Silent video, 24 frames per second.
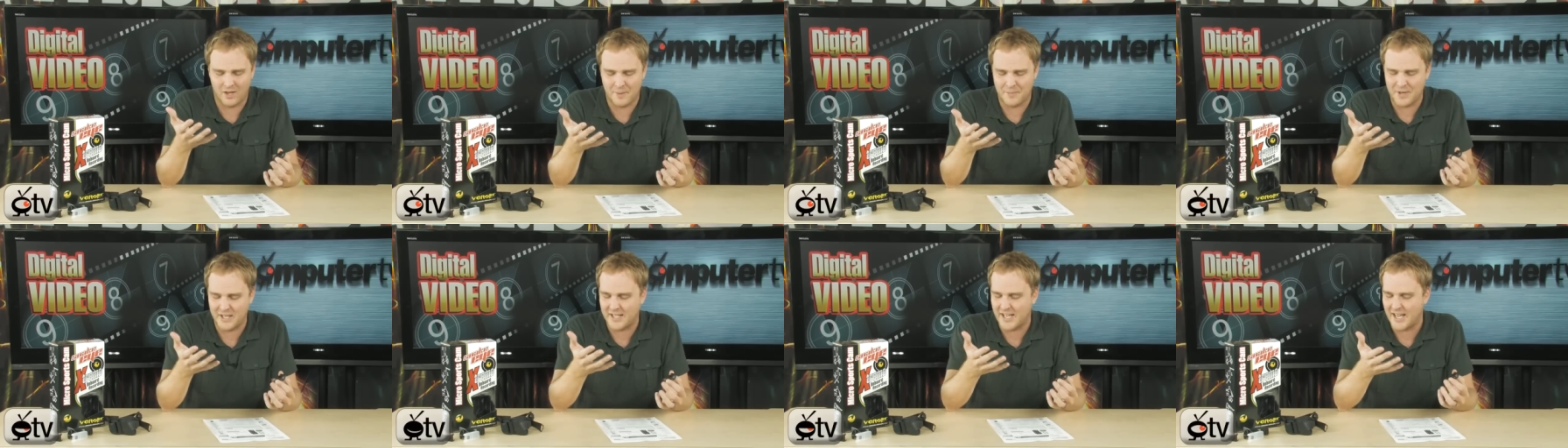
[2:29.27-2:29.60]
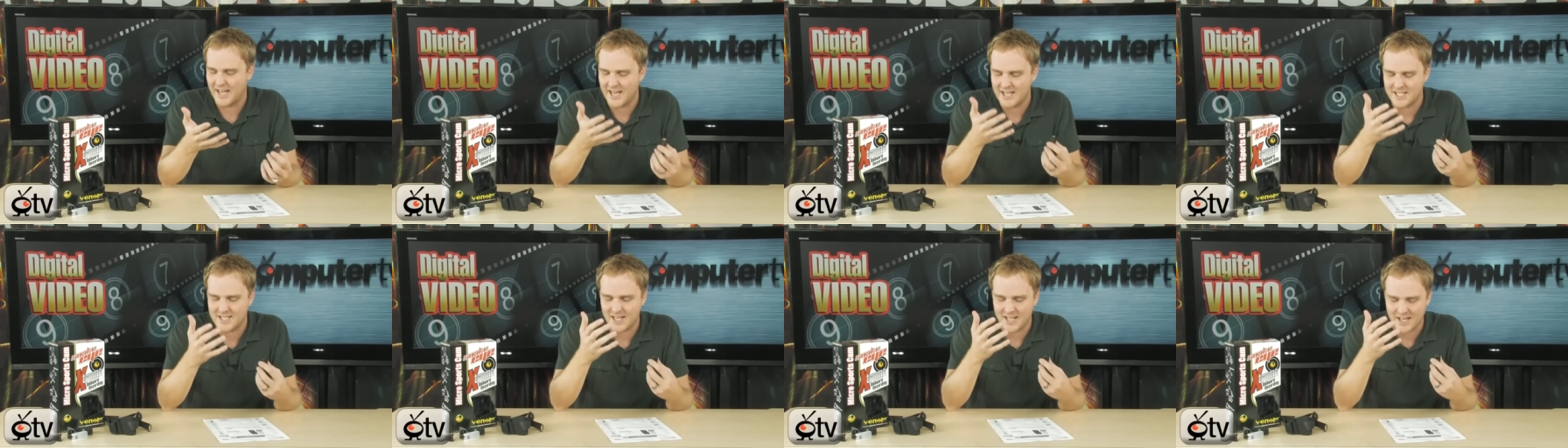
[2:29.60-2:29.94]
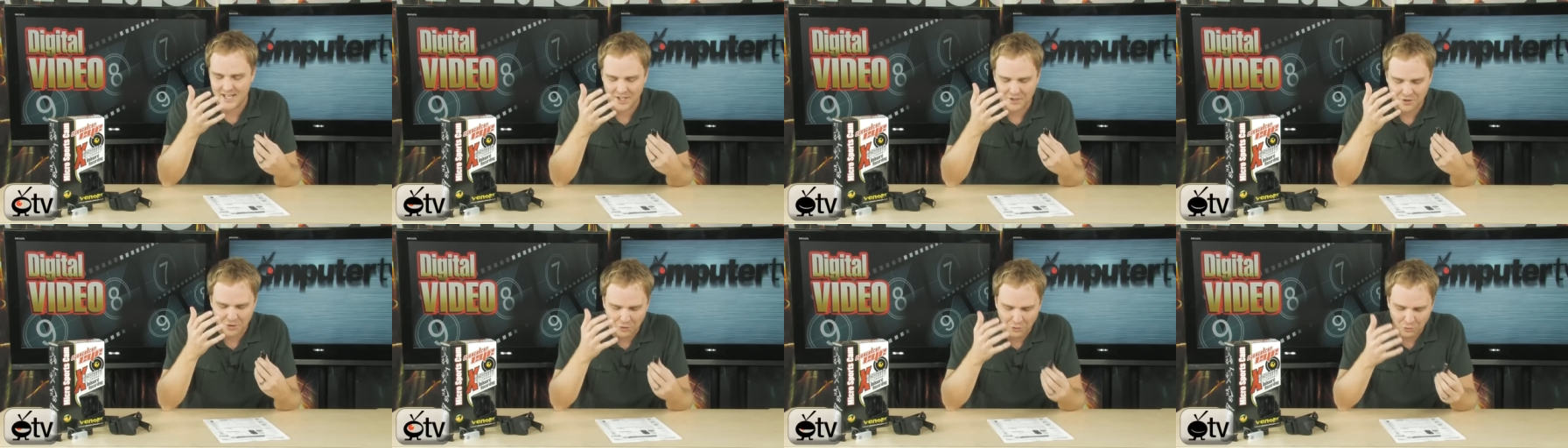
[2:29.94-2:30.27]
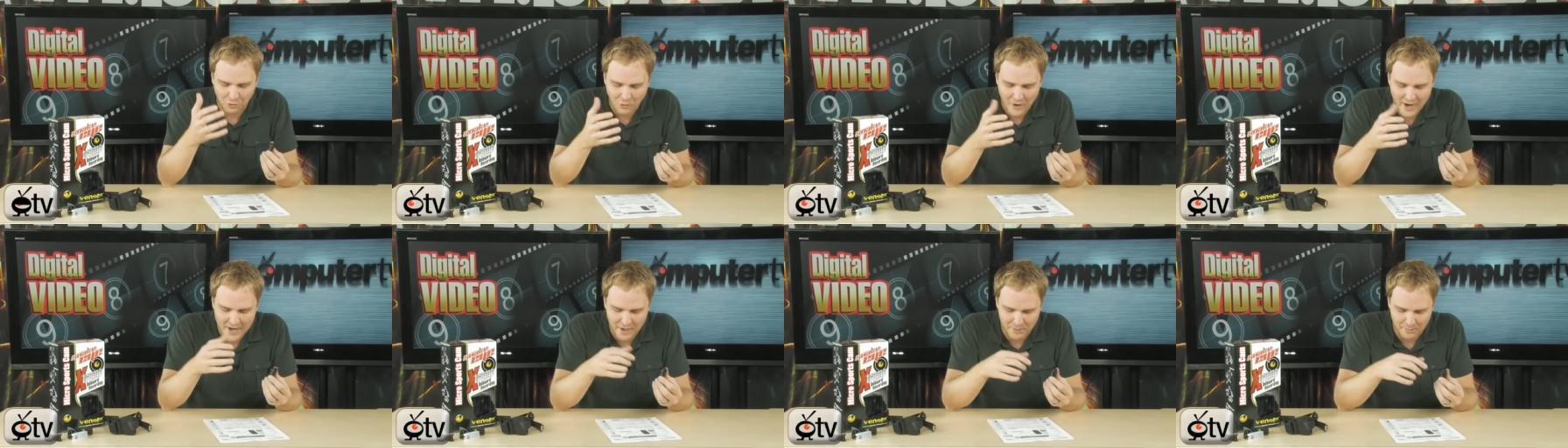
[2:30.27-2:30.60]
I mean, it's
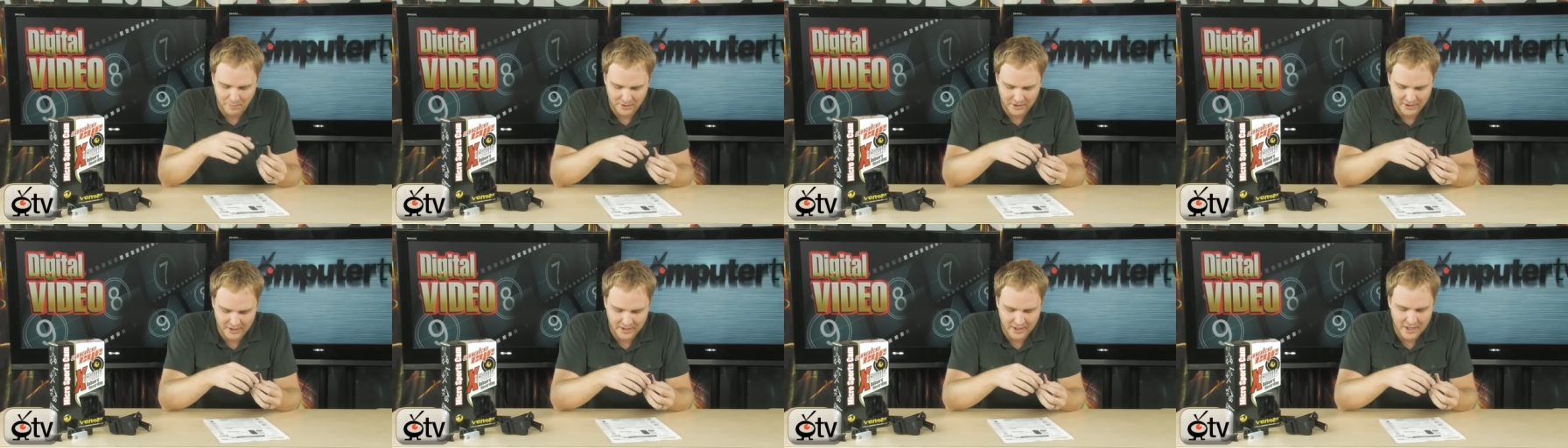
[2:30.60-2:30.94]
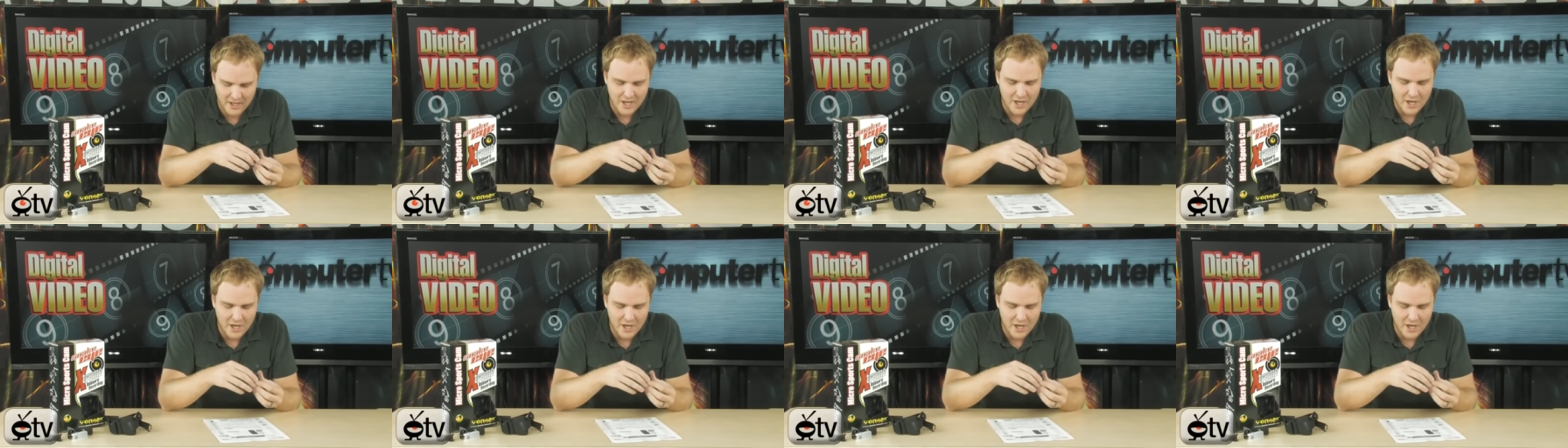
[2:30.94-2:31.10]
incredibly